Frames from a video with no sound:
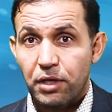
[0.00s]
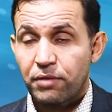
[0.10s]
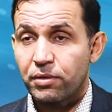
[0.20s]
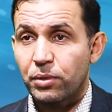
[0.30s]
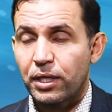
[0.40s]

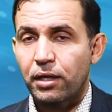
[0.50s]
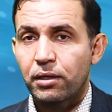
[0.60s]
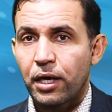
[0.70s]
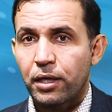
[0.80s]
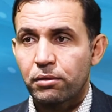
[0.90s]
Even we
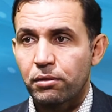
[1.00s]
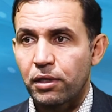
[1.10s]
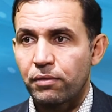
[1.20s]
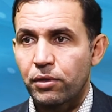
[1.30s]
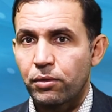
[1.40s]
can
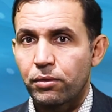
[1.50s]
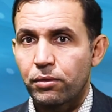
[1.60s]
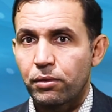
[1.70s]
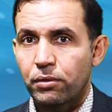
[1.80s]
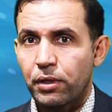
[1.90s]
give
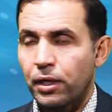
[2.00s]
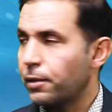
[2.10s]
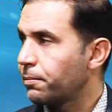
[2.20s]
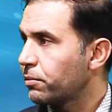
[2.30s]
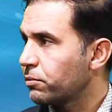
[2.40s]
you
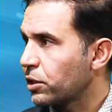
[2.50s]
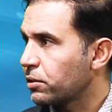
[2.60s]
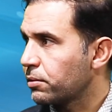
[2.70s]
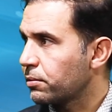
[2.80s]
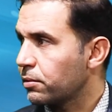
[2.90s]

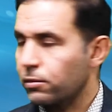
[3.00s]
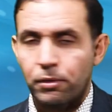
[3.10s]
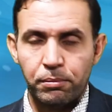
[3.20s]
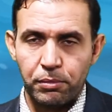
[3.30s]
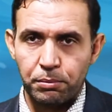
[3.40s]
just
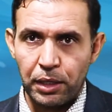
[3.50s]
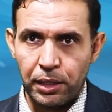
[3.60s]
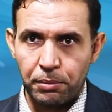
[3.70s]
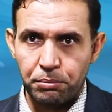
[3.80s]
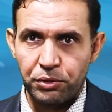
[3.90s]
some
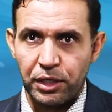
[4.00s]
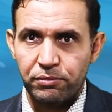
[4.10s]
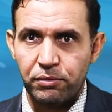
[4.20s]
brief